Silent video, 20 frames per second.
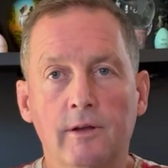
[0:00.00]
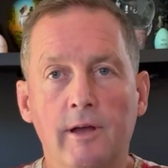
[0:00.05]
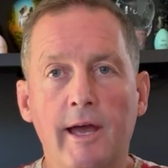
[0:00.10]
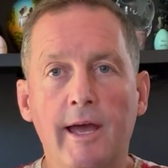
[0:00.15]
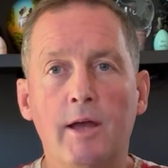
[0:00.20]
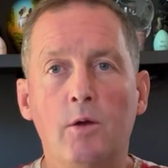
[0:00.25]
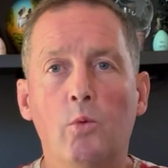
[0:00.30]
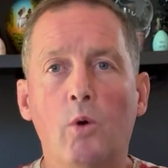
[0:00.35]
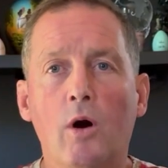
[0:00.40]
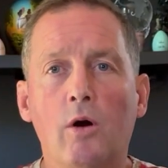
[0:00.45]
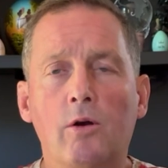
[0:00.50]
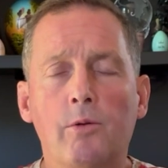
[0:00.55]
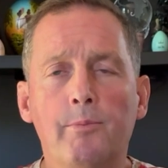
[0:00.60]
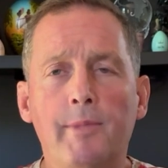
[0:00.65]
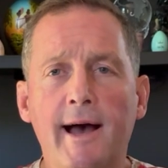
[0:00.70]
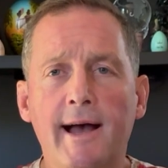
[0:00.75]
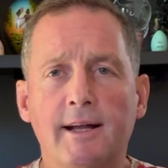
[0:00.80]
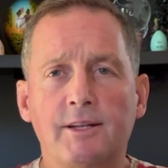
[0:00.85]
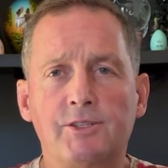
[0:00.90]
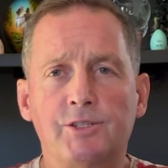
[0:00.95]
Hey, welcome
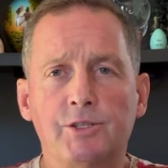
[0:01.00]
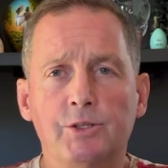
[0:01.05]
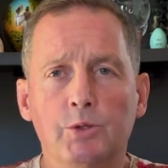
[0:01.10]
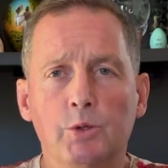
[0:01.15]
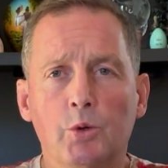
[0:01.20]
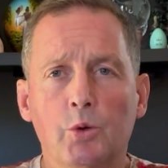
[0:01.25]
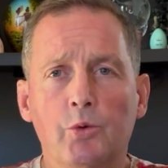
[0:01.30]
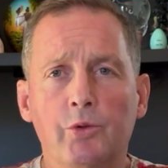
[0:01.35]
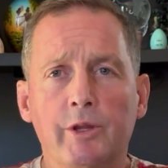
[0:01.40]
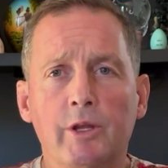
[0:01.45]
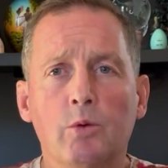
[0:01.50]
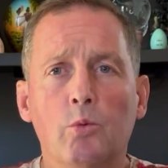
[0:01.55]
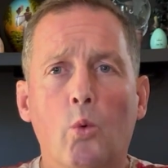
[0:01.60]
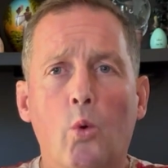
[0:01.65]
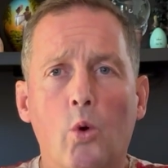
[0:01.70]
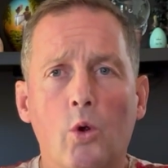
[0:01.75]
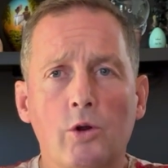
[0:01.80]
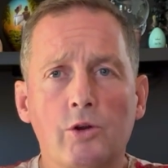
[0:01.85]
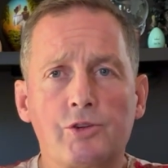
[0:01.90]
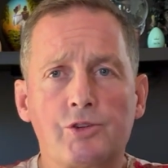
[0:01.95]
back to the
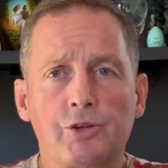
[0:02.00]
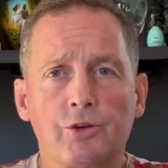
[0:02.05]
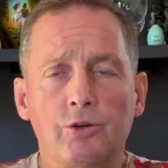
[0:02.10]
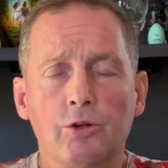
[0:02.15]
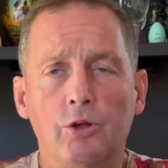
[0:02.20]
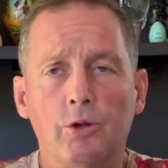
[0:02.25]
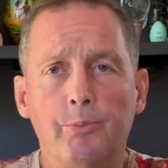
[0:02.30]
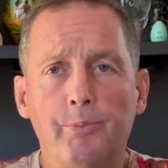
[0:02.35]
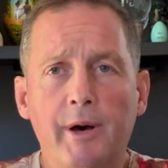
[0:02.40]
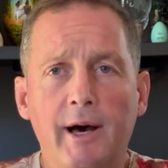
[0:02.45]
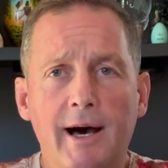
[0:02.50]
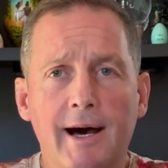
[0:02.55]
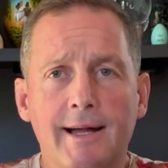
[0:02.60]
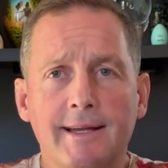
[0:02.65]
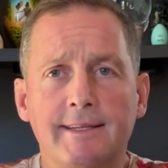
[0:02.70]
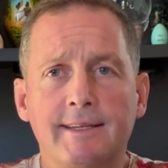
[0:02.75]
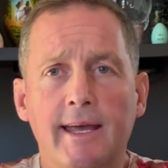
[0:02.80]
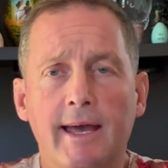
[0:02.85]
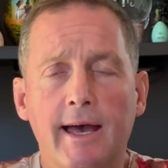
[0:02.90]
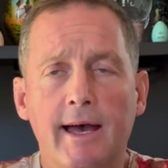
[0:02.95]
War Journal
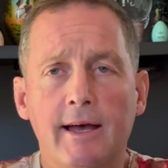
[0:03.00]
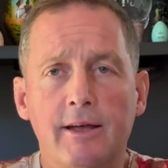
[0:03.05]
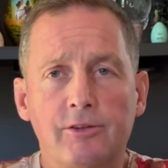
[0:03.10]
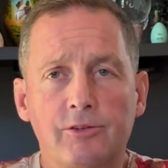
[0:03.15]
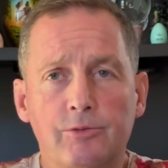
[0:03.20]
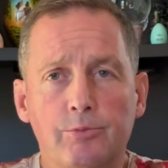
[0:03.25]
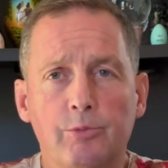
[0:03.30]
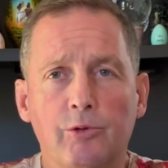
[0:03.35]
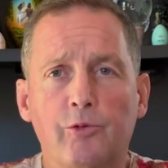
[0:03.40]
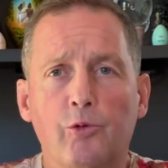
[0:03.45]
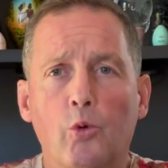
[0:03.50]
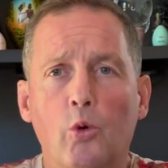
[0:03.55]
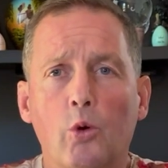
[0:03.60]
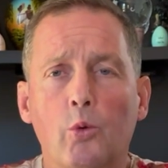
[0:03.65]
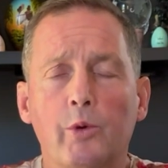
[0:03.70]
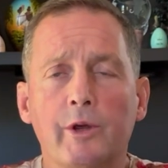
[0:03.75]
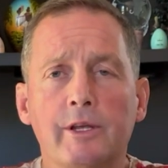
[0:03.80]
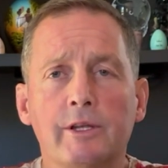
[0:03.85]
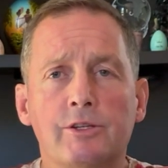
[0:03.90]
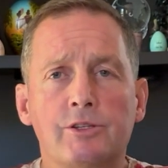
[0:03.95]
podcast. Before
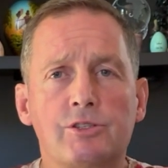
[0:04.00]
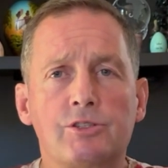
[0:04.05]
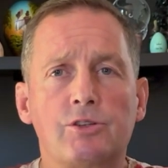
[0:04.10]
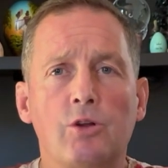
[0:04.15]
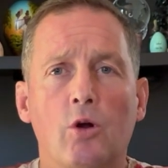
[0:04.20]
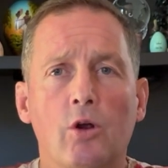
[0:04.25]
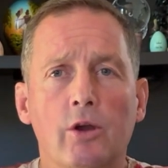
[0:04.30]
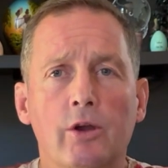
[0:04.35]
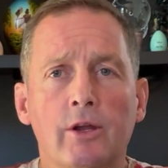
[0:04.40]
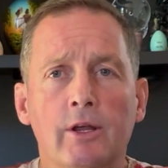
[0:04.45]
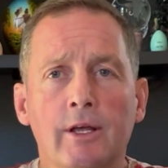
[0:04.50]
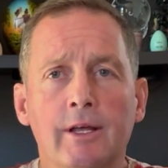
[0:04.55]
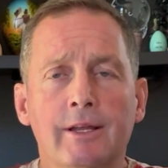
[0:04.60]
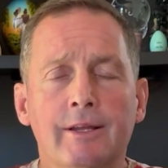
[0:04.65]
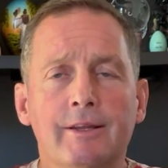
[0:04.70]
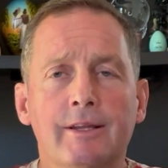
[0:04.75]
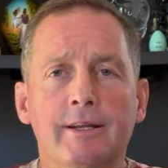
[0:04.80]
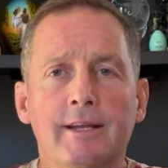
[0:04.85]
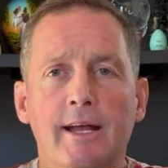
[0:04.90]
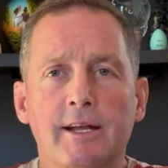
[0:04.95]
we start
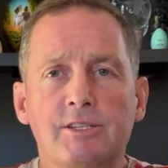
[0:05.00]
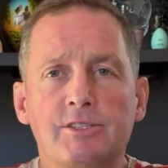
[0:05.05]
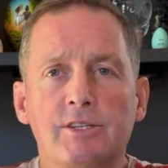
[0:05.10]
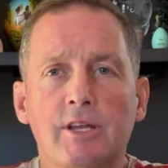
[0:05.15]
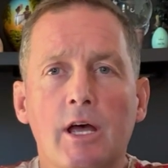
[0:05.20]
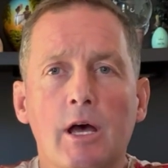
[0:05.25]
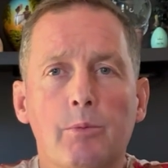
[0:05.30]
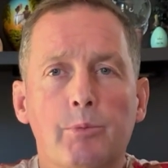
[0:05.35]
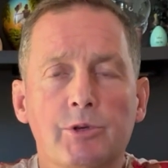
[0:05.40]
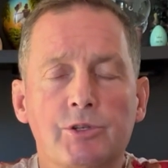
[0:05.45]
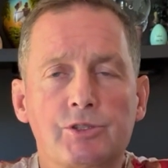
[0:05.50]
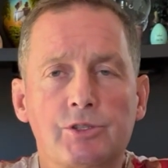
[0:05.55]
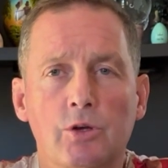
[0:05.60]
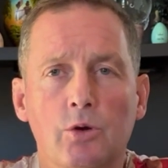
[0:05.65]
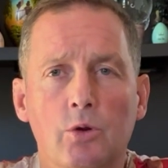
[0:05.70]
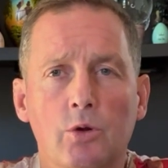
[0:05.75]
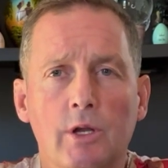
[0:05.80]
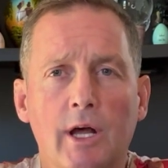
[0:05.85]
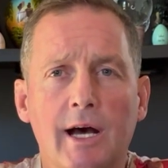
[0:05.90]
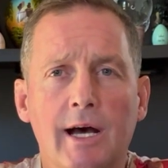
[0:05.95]
the next
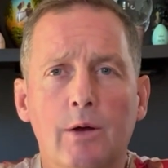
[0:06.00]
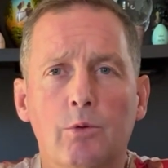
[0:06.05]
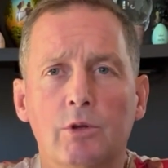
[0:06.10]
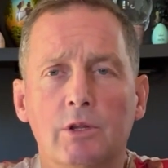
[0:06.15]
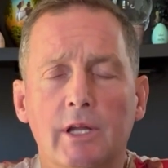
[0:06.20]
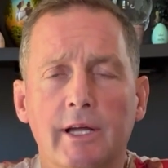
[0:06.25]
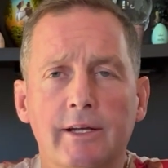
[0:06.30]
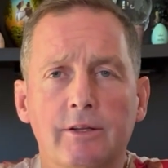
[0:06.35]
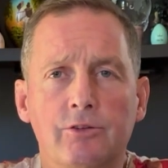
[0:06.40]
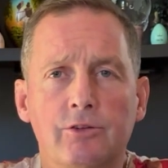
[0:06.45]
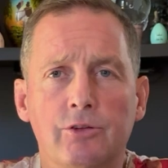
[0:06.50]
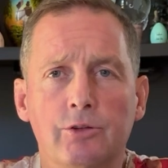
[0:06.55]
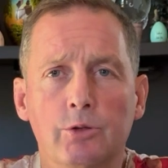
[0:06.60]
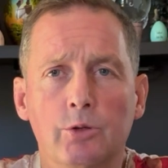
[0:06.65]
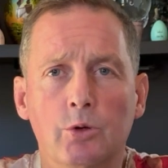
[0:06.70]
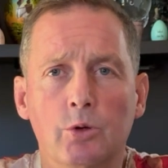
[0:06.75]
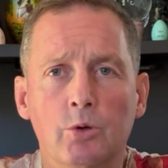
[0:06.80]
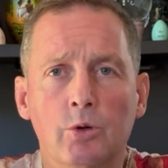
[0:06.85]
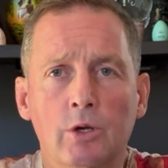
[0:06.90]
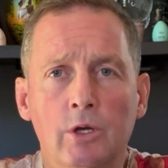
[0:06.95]
episode, I would like
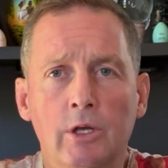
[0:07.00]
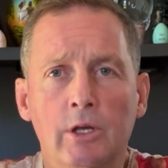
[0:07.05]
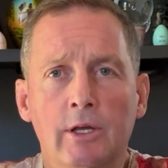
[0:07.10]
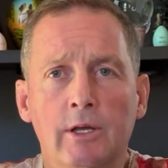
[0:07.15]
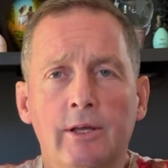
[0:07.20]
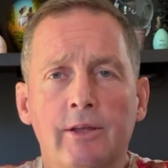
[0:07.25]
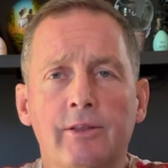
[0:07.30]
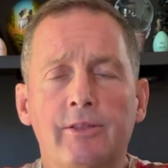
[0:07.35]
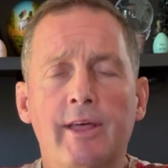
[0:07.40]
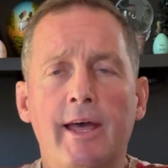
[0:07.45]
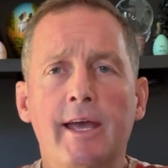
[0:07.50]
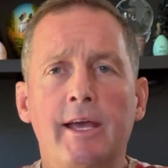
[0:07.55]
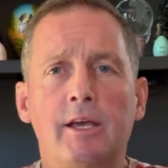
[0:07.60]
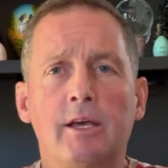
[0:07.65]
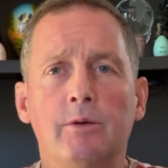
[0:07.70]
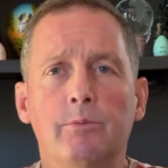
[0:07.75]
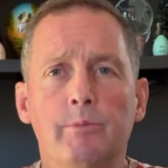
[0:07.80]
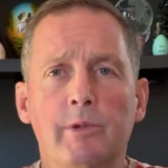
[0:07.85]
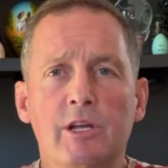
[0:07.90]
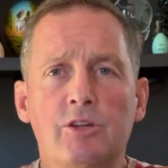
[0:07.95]
to
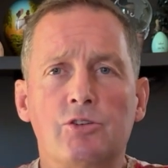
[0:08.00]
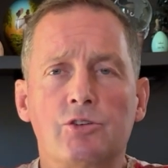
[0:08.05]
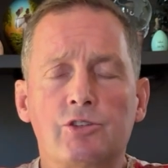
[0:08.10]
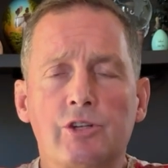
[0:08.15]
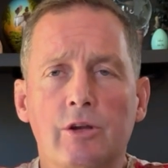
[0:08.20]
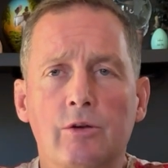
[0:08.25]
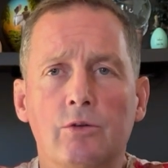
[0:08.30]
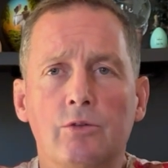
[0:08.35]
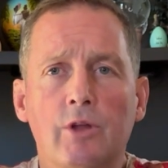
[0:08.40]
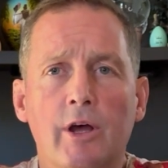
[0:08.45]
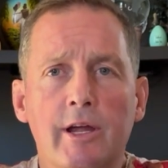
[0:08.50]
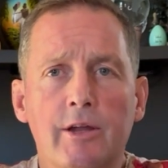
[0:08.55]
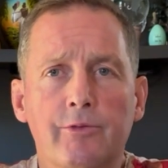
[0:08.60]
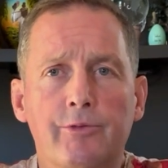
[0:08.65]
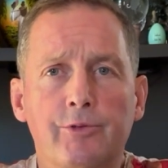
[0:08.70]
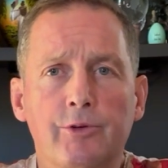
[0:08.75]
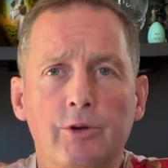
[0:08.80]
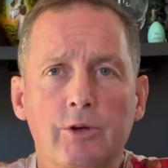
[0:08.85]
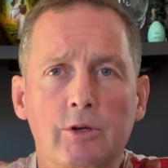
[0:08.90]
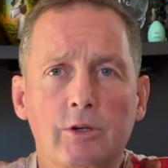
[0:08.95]
thank Major General Knight
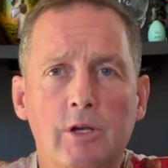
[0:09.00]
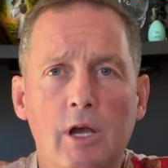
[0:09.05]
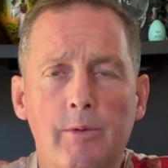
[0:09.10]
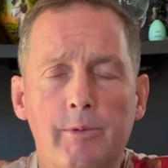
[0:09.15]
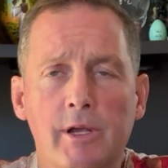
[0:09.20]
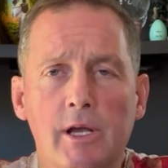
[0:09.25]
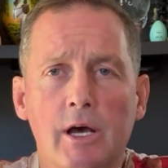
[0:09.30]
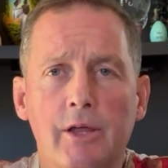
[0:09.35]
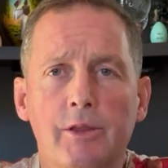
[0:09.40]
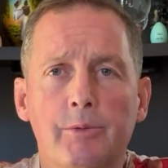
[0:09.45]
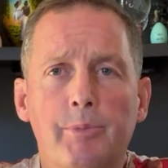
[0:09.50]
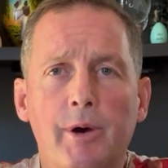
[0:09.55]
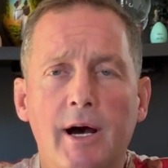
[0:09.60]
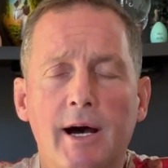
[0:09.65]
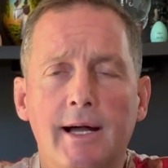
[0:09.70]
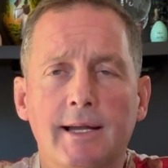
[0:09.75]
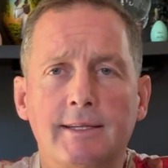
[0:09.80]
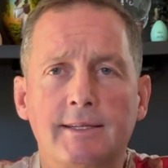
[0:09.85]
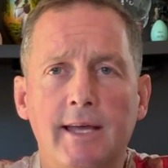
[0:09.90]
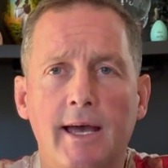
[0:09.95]
for coming on the
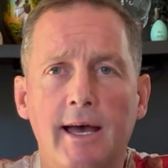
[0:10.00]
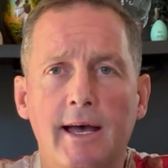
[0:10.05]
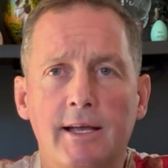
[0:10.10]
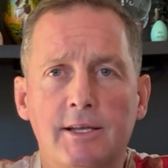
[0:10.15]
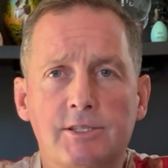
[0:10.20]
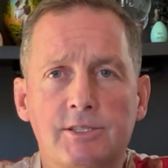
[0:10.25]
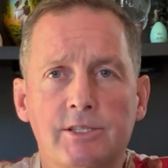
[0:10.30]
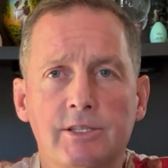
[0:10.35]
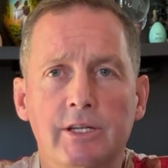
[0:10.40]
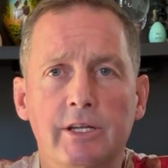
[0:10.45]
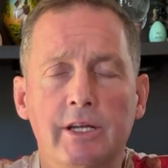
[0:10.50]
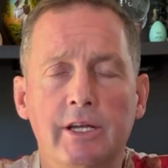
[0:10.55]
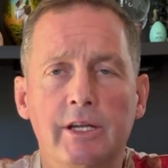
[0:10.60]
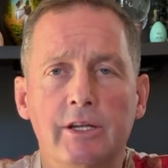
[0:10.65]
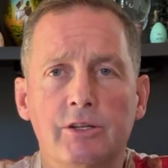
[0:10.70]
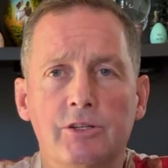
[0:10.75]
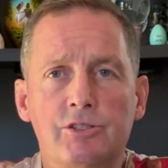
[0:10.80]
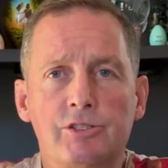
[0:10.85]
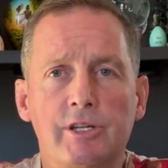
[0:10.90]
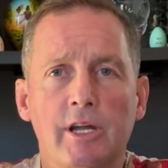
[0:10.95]
podcast
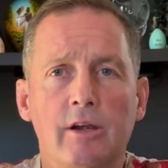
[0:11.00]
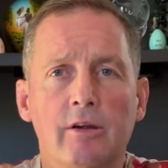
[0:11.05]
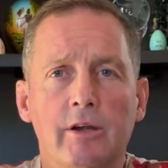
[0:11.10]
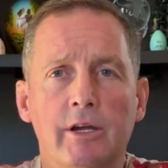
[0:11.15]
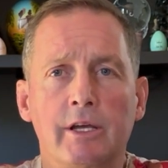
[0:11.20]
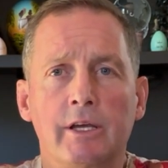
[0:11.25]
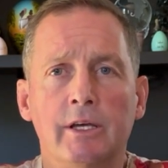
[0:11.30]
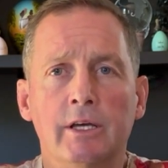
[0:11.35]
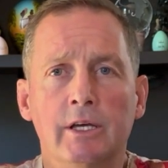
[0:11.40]
and sharing,